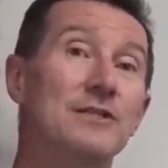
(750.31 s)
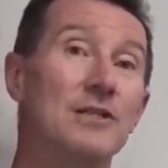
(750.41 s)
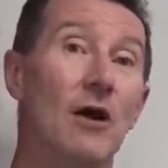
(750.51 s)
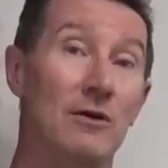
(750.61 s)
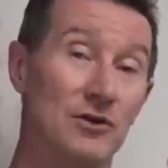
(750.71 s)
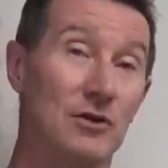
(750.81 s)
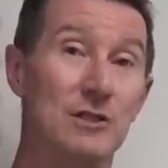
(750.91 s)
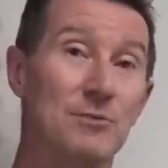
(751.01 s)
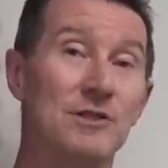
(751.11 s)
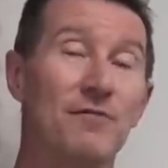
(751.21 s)
So it's got a
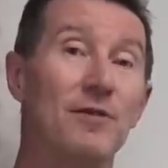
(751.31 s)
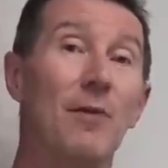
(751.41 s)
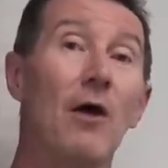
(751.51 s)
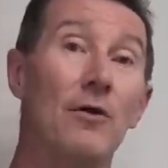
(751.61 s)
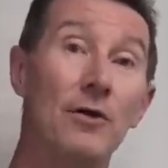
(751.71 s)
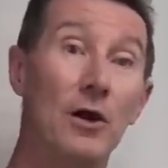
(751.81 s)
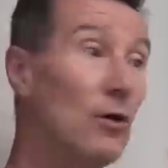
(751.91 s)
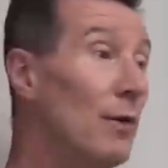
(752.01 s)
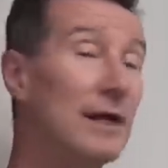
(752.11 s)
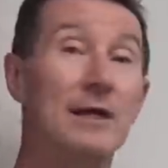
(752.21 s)
specific mode
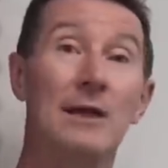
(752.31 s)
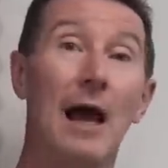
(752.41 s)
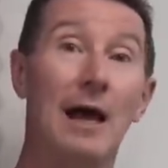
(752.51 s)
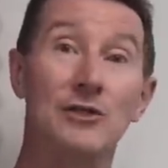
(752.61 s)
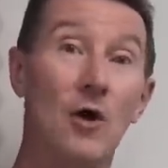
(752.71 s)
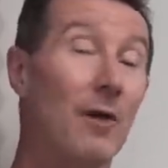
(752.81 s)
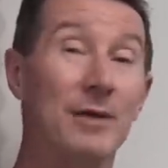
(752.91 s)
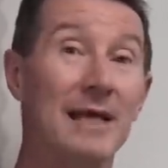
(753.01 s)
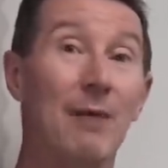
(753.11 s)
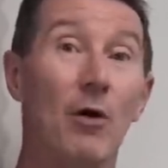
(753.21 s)
where you can time it
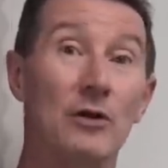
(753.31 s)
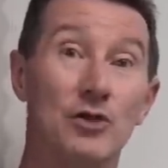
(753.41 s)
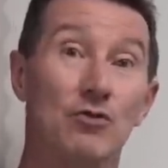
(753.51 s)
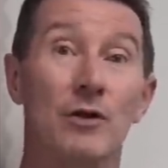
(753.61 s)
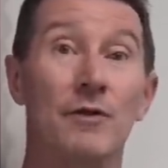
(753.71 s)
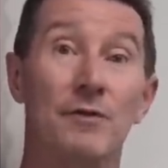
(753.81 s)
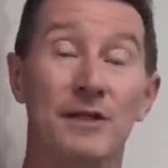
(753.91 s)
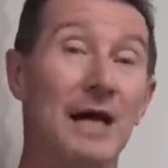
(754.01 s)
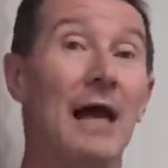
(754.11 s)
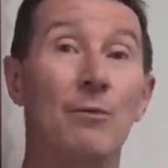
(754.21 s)
to come on during the
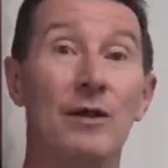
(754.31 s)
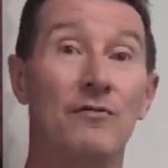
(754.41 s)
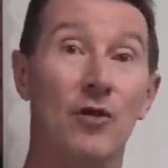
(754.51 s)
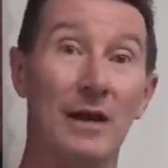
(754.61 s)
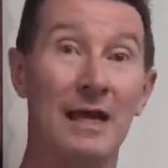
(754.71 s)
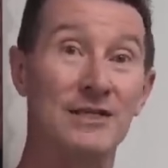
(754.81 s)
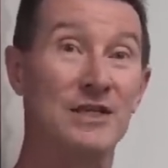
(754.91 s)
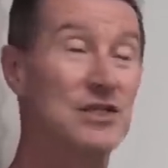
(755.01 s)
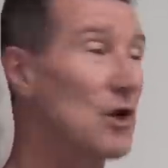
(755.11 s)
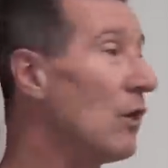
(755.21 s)
day when you've got
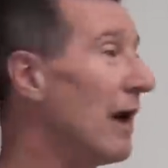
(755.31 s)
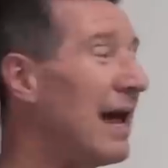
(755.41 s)
excess solar.